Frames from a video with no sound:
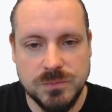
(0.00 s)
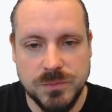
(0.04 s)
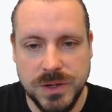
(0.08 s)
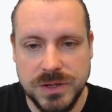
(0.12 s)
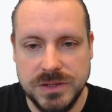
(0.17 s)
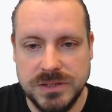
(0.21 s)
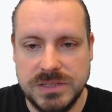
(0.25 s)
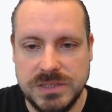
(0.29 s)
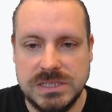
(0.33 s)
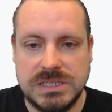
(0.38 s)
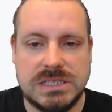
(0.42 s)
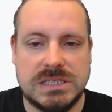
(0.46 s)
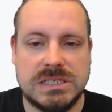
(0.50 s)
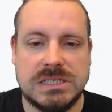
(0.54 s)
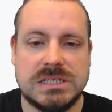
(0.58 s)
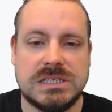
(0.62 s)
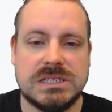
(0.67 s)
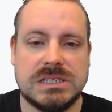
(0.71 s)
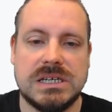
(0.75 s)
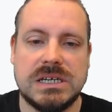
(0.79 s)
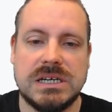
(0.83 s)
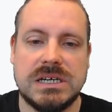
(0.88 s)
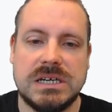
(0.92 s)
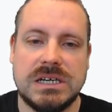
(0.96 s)
but this
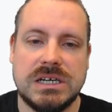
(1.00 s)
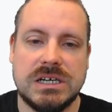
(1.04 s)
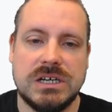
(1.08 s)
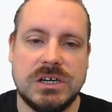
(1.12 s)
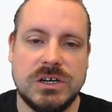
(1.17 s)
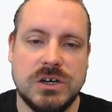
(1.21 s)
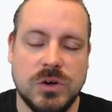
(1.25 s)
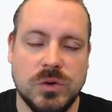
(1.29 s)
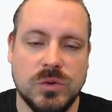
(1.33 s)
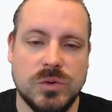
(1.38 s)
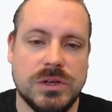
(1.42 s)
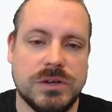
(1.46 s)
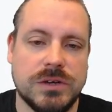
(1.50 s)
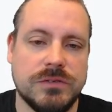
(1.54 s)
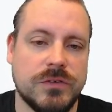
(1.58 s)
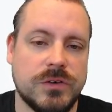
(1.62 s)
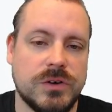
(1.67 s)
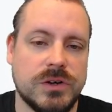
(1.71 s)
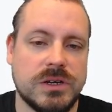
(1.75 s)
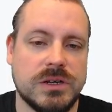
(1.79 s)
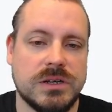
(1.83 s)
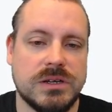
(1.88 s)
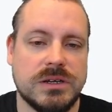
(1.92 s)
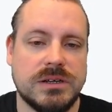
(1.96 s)
is only
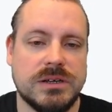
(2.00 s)
for